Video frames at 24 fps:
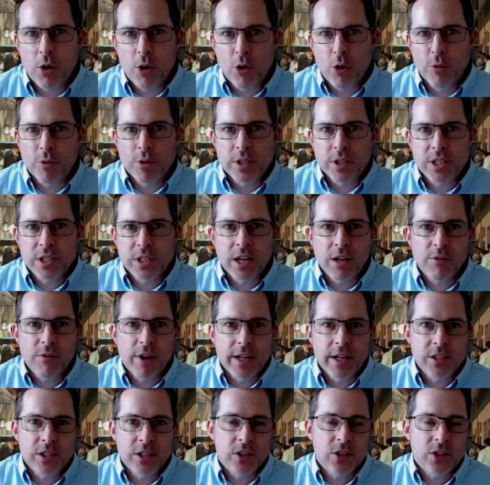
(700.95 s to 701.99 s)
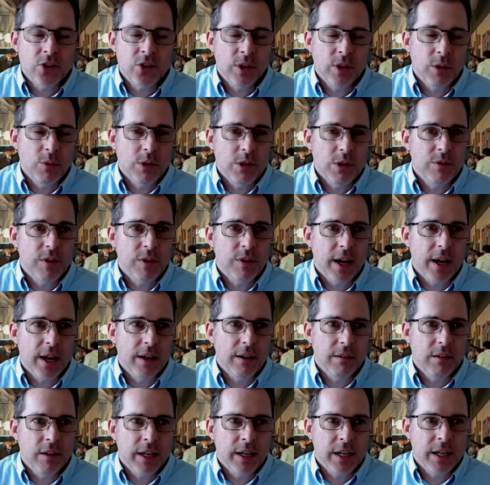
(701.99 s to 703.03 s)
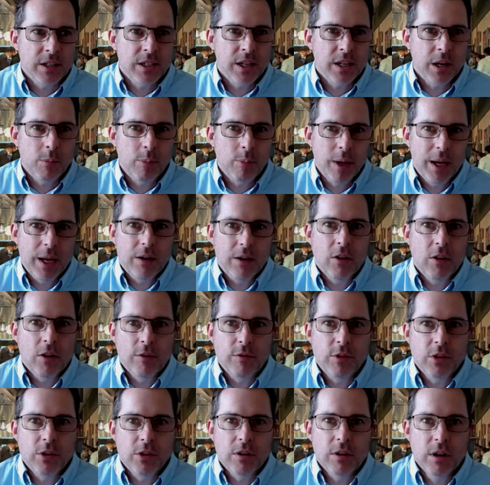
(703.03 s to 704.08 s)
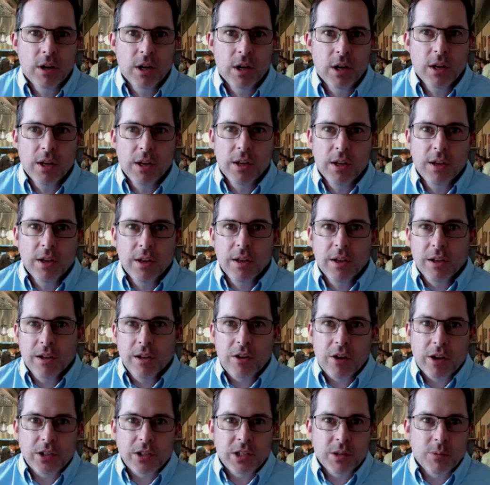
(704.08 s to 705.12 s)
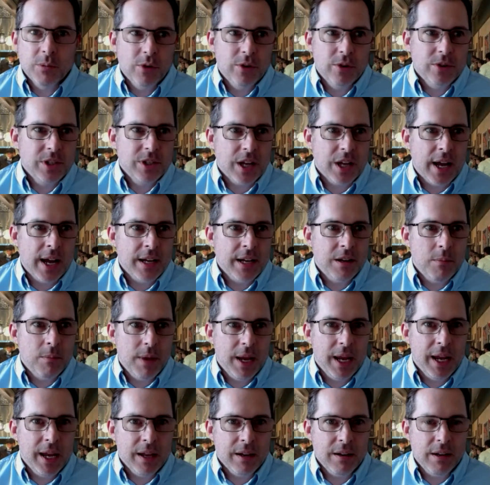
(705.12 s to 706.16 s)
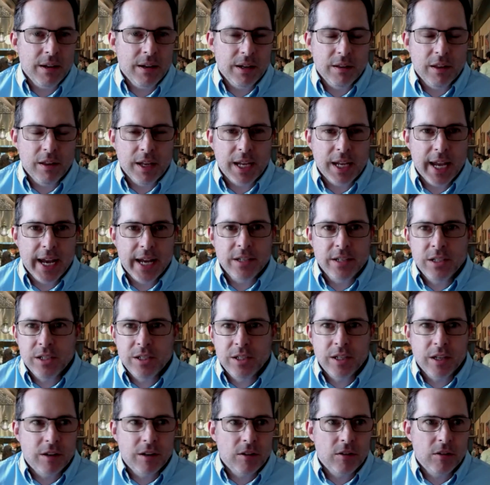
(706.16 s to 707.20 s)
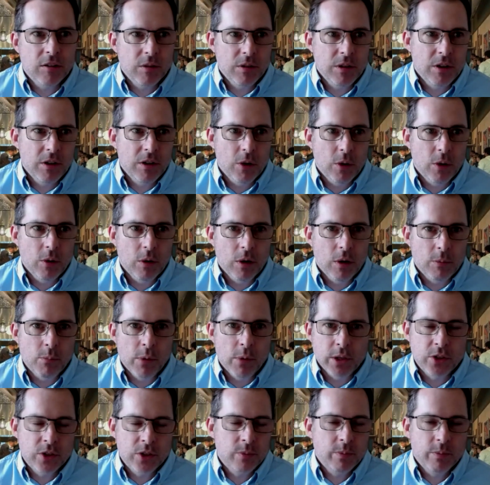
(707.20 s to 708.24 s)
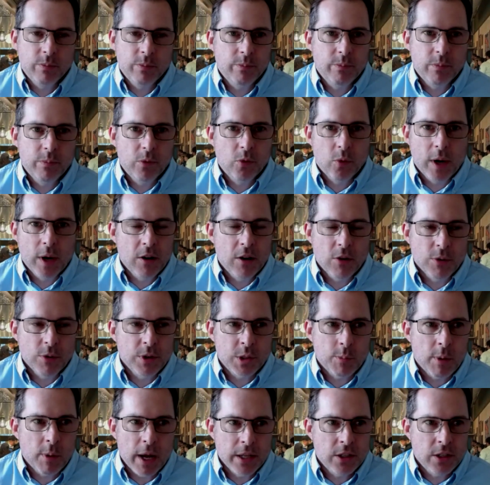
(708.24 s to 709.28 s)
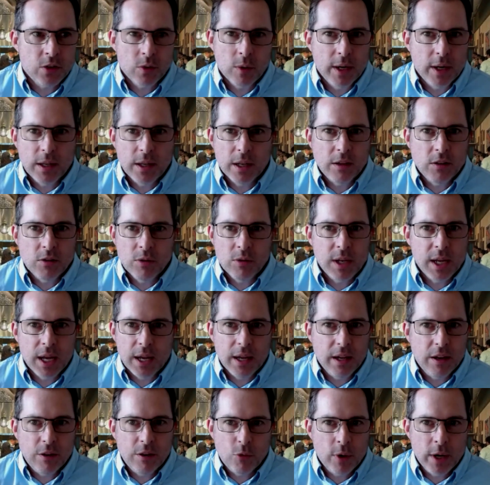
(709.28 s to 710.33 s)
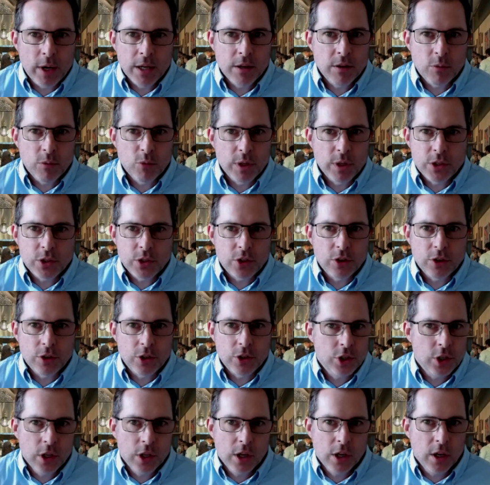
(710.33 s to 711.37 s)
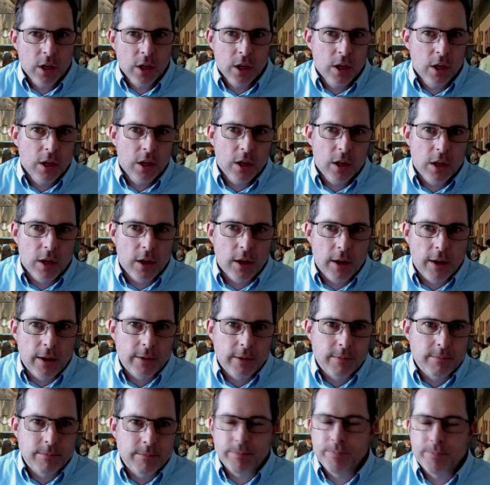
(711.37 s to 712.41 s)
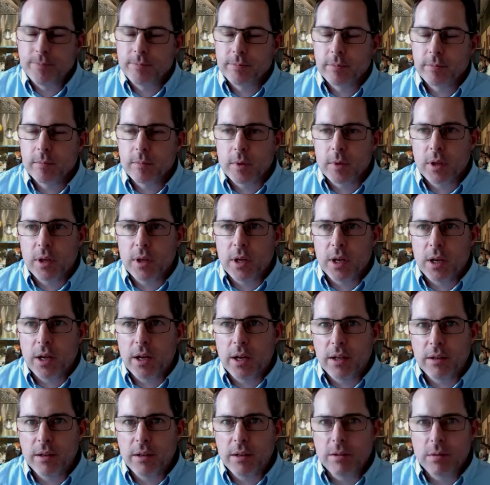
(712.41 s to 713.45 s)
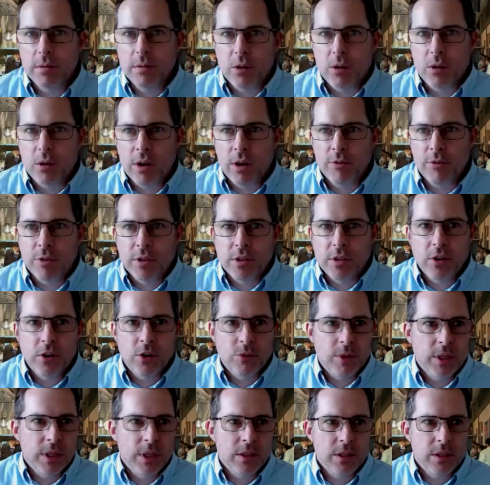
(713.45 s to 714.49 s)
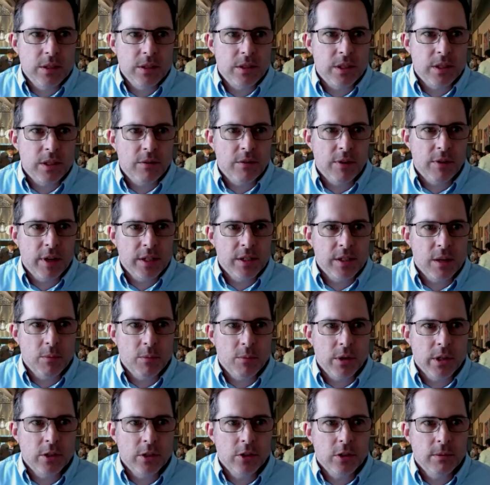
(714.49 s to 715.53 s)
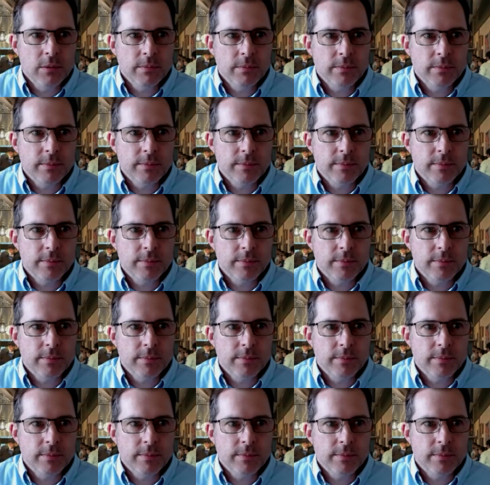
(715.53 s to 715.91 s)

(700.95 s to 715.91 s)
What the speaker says: over incentivize, and certainly when you've got, like I said, a panel of your customers on demand, and like Cassie said, a much greater response rate than you get in random research. Often you don't need to incentivize that much.